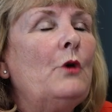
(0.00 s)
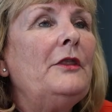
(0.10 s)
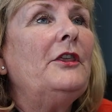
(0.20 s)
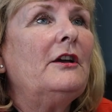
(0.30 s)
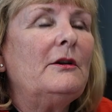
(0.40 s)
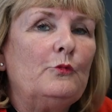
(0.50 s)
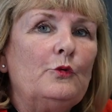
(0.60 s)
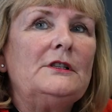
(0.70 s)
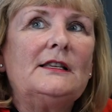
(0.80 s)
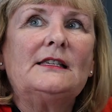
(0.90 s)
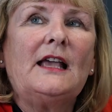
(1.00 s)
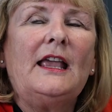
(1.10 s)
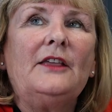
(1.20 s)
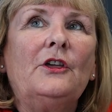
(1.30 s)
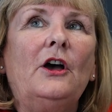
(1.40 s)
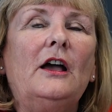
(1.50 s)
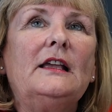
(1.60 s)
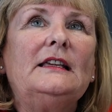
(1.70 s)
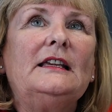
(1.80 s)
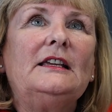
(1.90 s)
one thing I would say that,
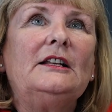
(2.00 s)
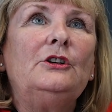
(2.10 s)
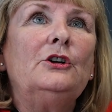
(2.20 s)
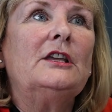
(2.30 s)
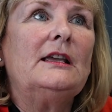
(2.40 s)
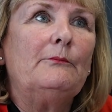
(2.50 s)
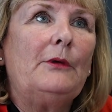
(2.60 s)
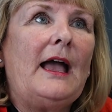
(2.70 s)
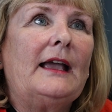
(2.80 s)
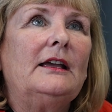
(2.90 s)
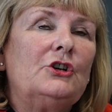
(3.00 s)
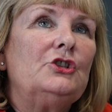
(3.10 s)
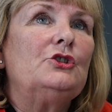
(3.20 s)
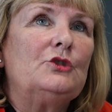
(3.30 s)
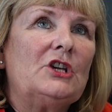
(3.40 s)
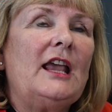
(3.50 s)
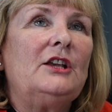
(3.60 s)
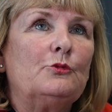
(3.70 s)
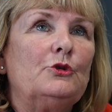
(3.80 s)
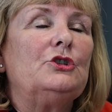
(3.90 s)
looking back, could you
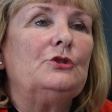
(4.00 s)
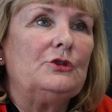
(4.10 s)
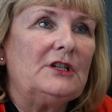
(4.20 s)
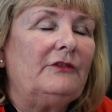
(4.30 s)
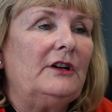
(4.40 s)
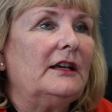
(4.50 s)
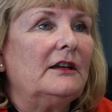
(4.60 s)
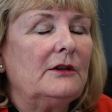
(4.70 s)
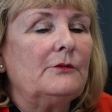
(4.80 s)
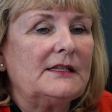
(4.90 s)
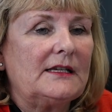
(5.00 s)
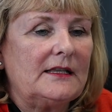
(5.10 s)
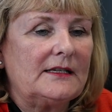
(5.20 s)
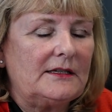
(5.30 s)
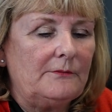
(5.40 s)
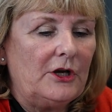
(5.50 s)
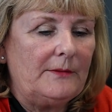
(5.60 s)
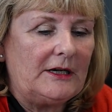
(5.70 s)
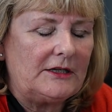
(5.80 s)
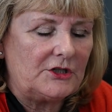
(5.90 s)
change, would you do differently? And I always say this to
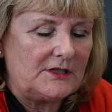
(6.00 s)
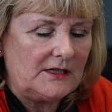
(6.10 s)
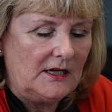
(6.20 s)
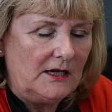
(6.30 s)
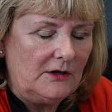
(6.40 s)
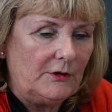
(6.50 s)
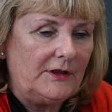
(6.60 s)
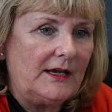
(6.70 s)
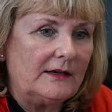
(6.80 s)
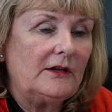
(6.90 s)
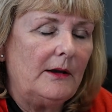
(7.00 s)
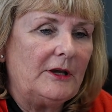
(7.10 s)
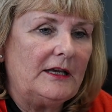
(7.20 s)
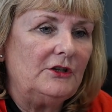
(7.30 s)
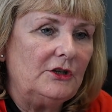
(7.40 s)
my managers when they're coming in